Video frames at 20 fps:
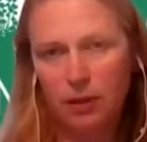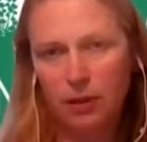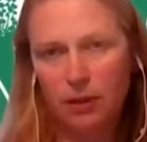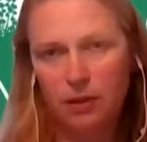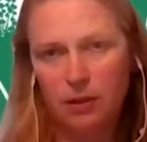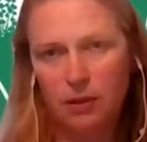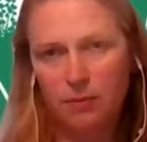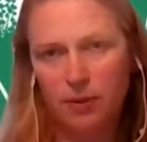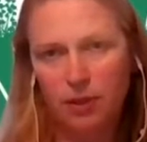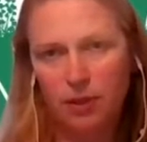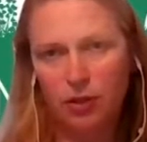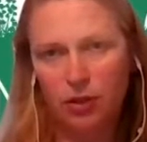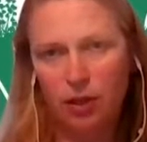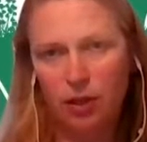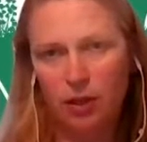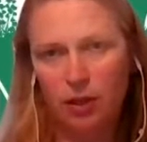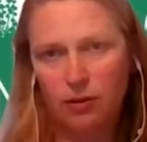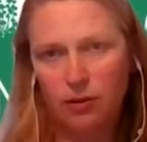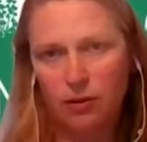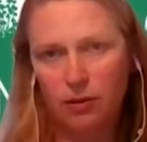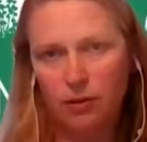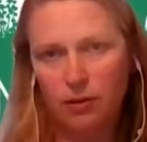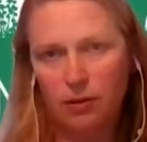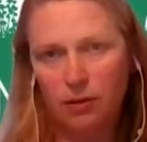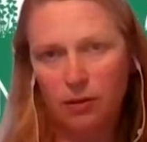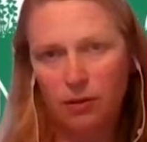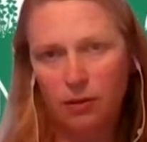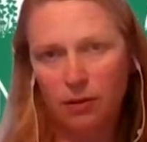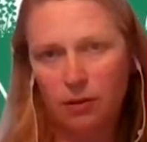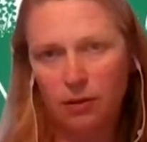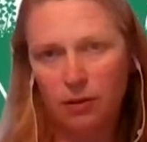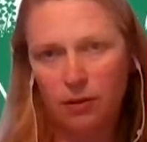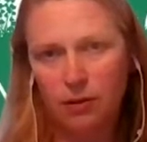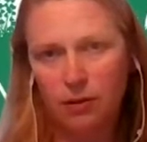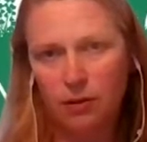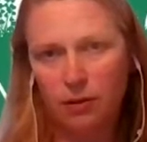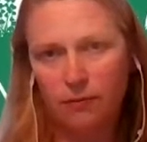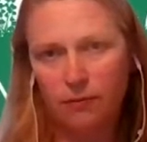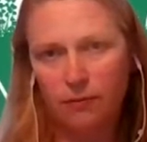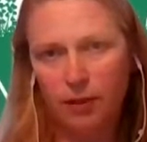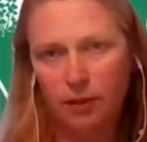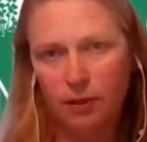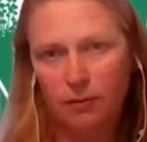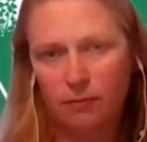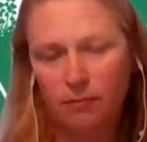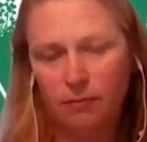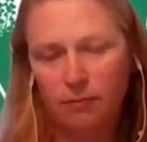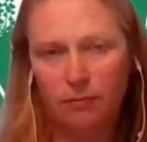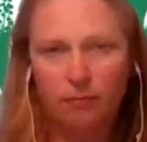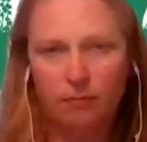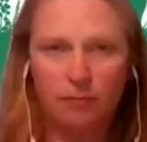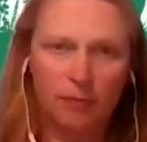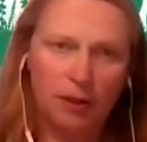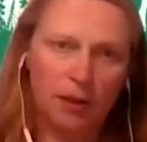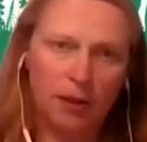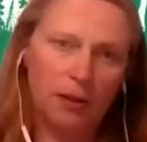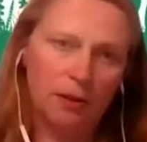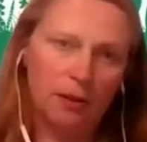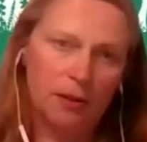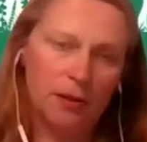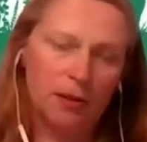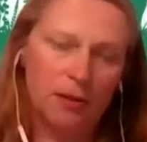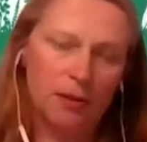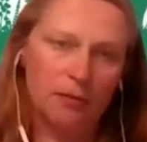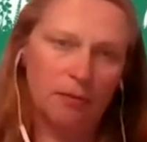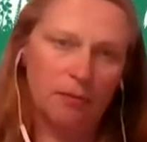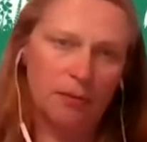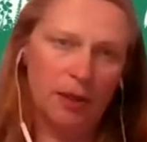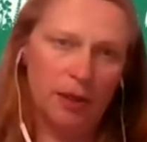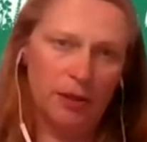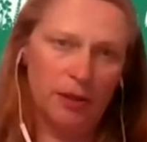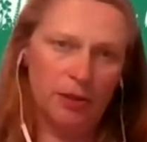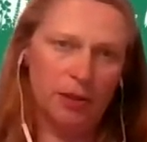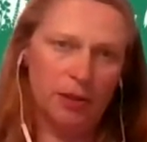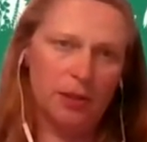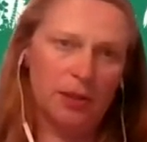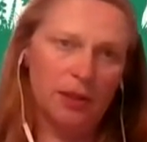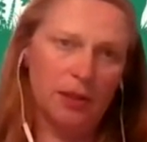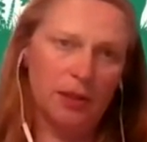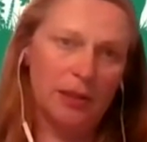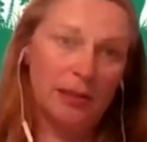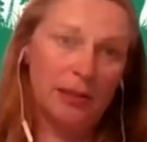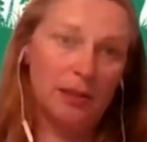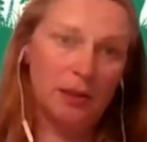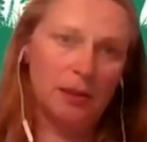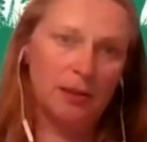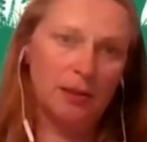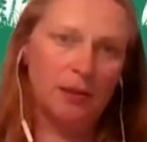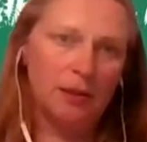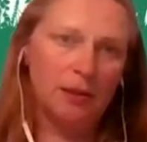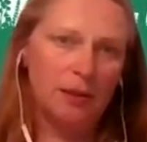think is the biggest challenges in conserving kind of the heritage seeds?